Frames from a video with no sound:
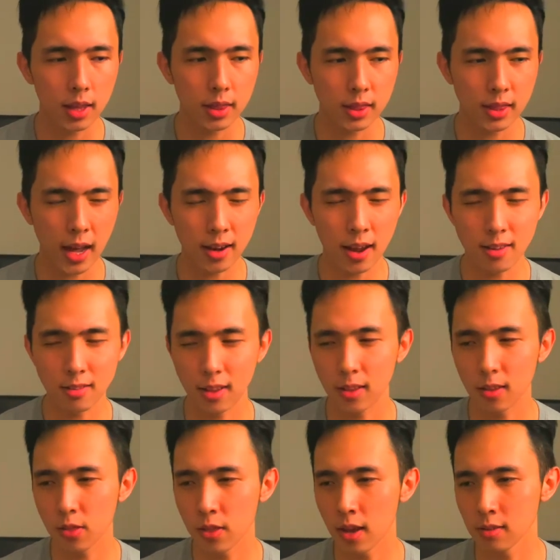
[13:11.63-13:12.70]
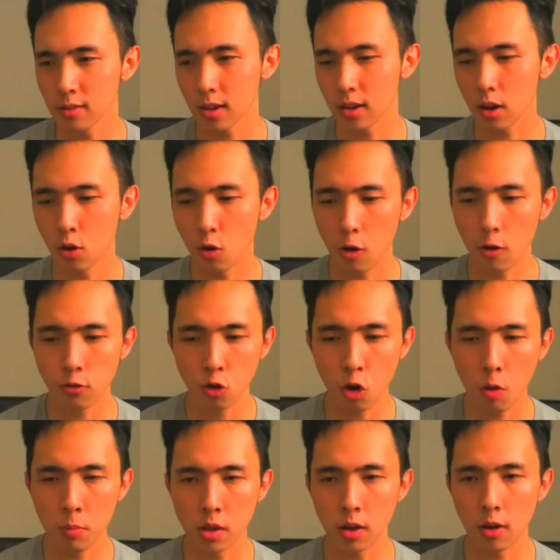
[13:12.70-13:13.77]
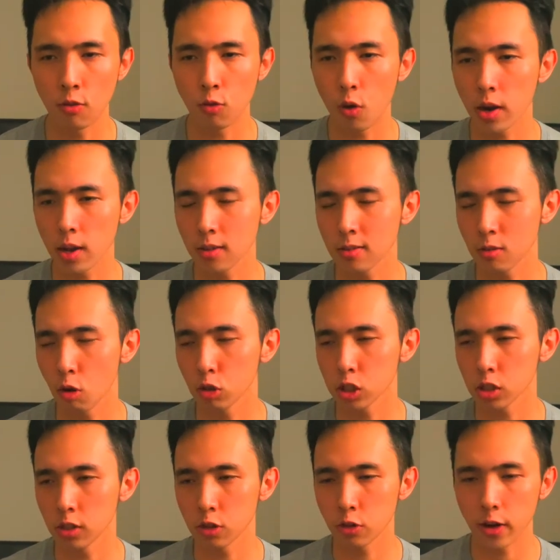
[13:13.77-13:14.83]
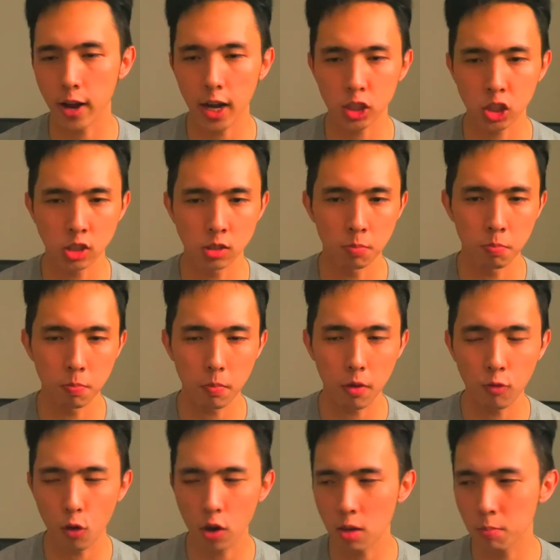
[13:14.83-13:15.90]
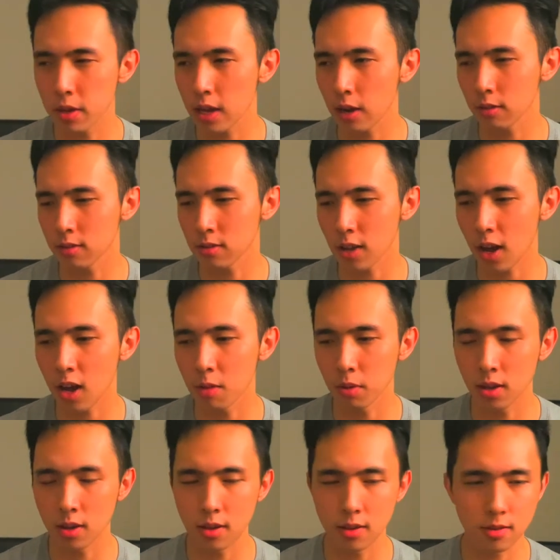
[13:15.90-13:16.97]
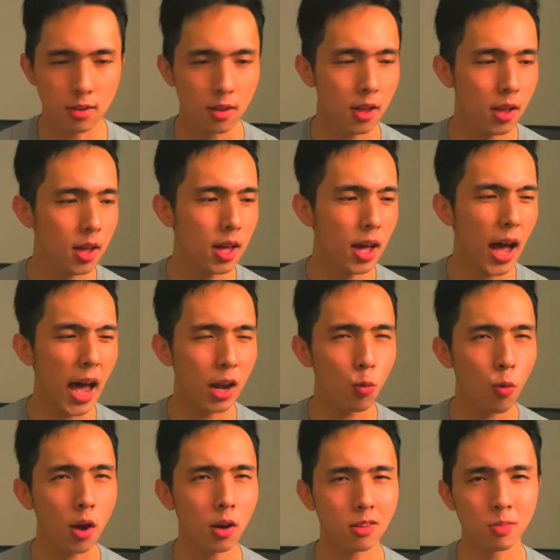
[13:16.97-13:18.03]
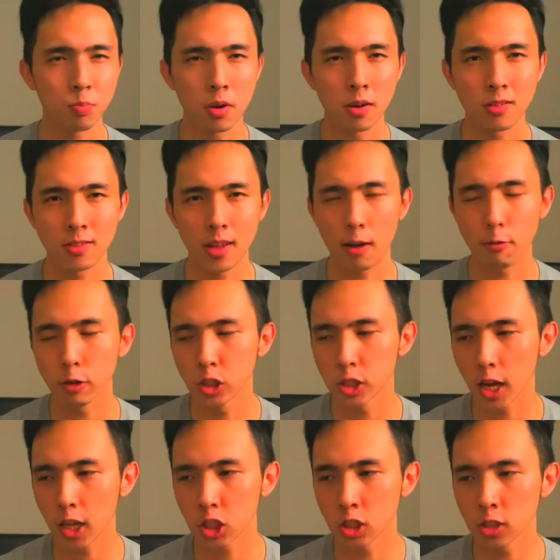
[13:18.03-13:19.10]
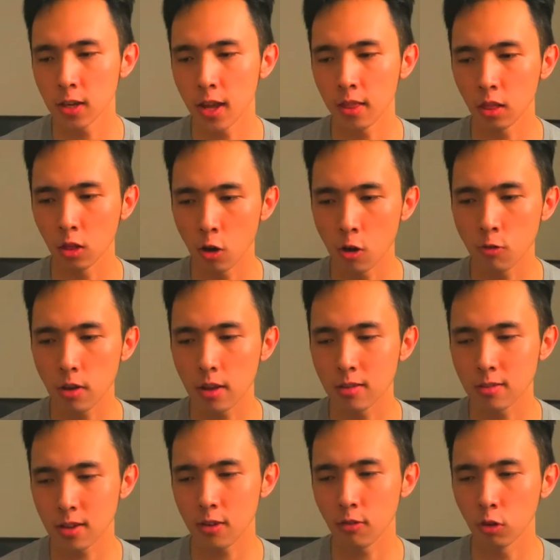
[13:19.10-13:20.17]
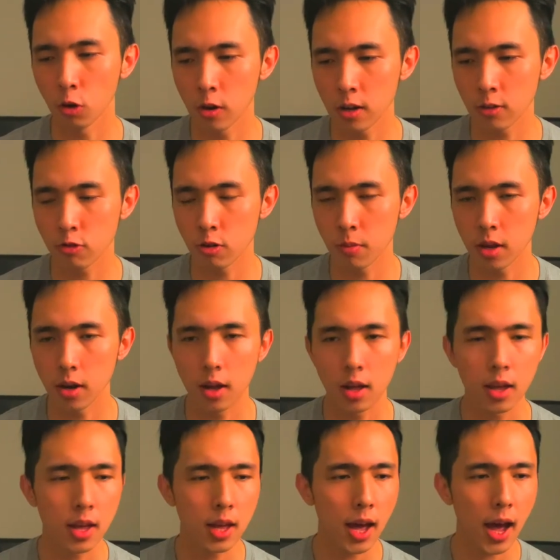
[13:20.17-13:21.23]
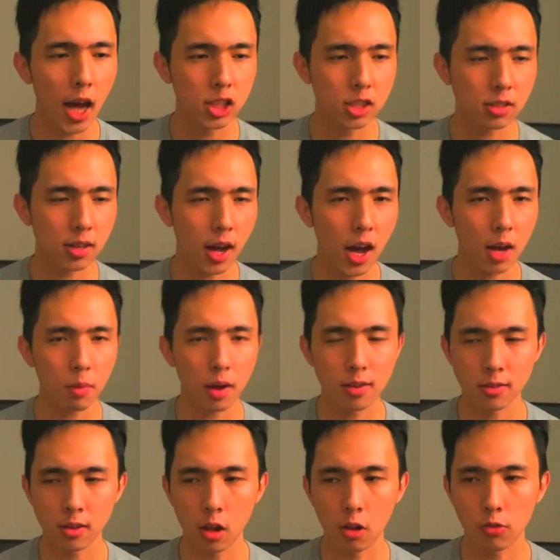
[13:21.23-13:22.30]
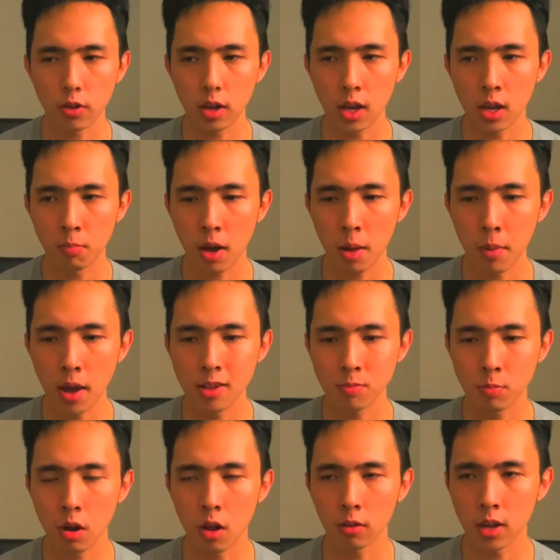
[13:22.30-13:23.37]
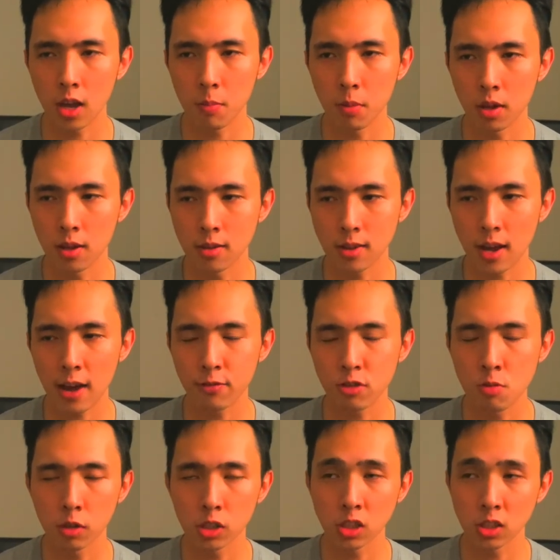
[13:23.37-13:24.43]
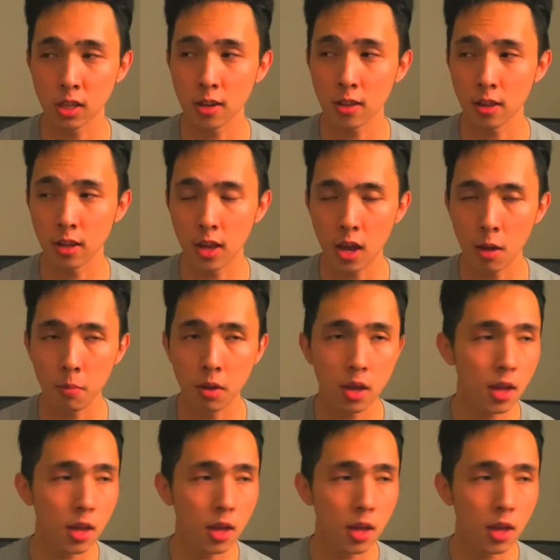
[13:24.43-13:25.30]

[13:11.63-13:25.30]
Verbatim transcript: that has led to things like agoraphobia, avoiding social interaction, avoiding being outside because I don't want to experience that rejection and learn. Instead of learning from it, I just hide myself in my basement all day because I have too much skin in the game